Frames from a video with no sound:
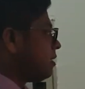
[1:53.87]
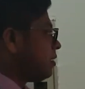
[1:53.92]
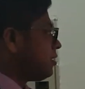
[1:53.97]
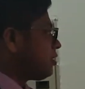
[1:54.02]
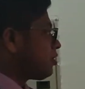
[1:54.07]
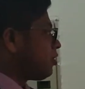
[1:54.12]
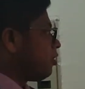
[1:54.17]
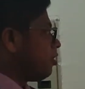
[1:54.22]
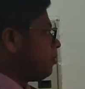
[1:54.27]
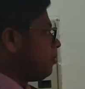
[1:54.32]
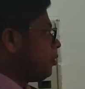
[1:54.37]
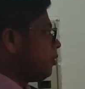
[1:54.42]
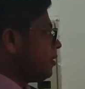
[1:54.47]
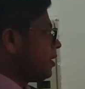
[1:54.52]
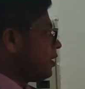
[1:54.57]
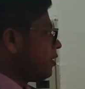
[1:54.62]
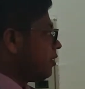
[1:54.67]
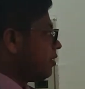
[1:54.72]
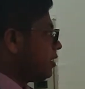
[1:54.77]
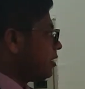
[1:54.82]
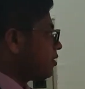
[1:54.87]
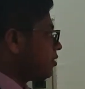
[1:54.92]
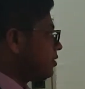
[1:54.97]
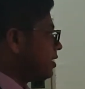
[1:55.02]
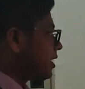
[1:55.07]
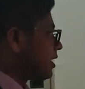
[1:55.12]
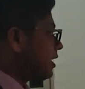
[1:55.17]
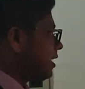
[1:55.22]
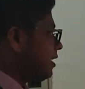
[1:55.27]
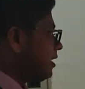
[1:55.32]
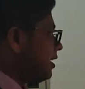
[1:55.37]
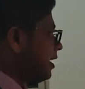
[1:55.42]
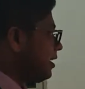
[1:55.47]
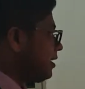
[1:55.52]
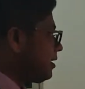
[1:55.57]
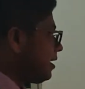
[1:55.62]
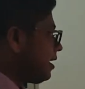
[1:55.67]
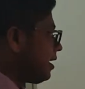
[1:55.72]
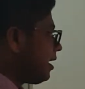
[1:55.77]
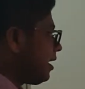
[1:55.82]
So moving on to the
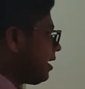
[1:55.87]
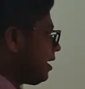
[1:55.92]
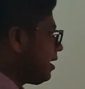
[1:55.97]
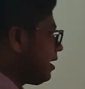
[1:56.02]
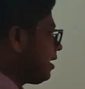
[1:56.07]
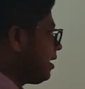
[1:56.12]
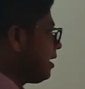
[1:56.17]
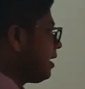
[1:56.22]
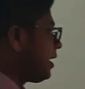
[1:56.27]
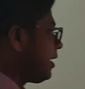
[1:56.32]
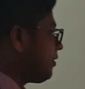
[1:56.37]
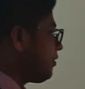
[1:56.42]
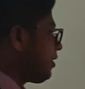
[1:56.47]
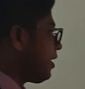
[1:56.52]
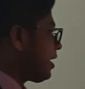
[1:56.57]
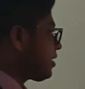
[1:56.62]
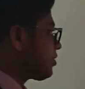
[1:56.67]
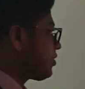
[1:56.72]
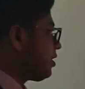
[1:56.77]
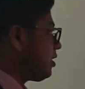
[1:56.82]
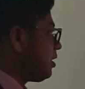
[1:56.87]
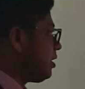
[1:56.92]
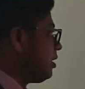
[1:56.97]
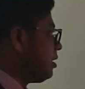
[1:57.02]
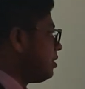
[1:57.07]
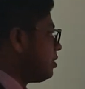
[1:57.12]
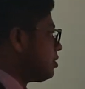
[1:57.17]
content, introduction.